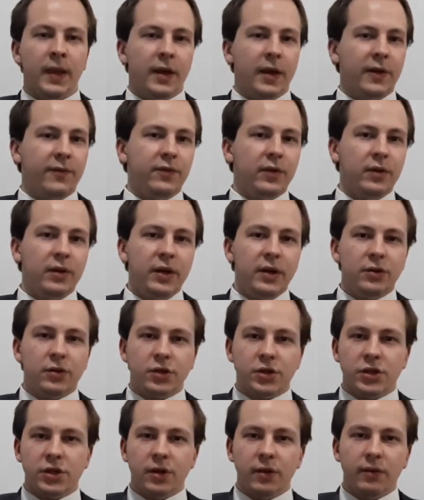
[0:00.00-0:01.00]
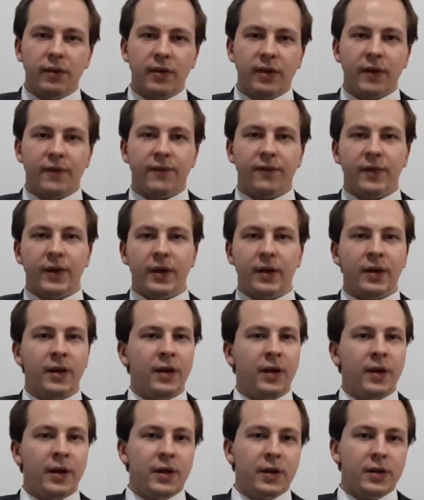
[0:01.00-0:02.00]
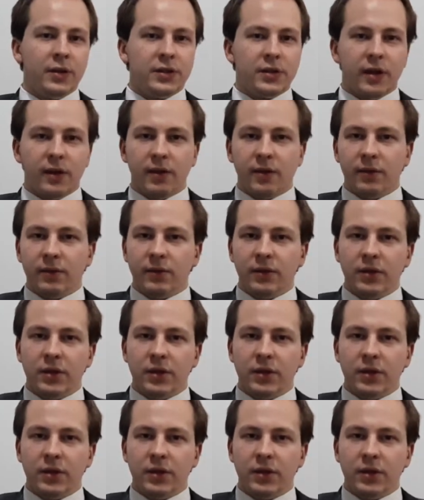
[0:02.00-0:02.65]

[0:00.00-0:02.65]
If you need to show something, just